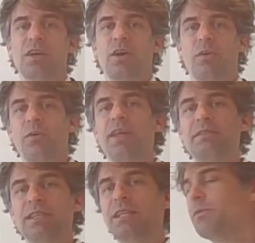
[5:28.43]
All they
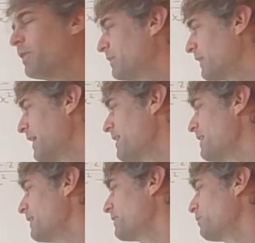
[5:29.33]
really want
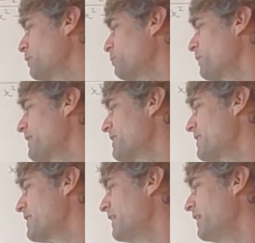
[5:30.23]
again is to express
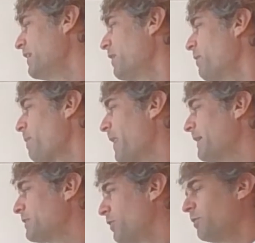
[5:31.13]
c
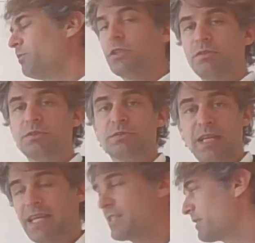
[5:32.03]
in terms of the
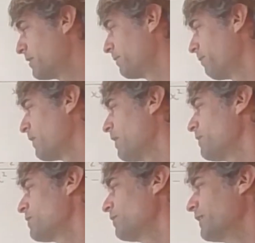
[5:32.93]
rest.
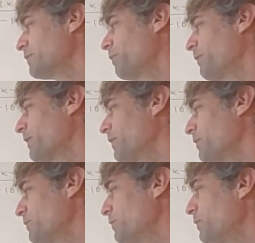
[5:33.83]
So that's what we're
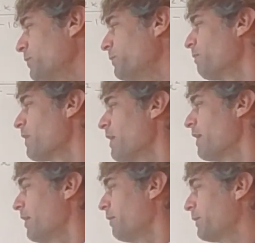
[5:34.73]
going to do.
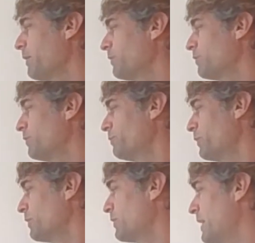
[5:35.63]
We're going to
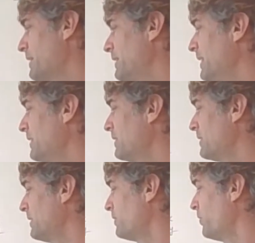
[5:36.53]
first take this
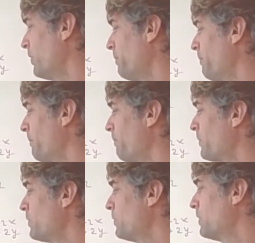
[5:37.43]
term
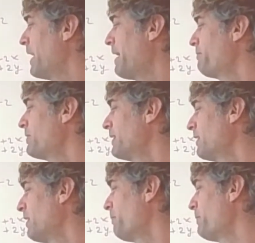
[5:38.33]
to the left and the
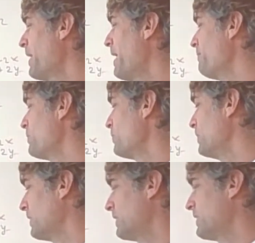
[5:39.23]
lambda m to the
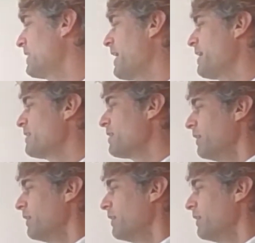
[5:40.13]
other side.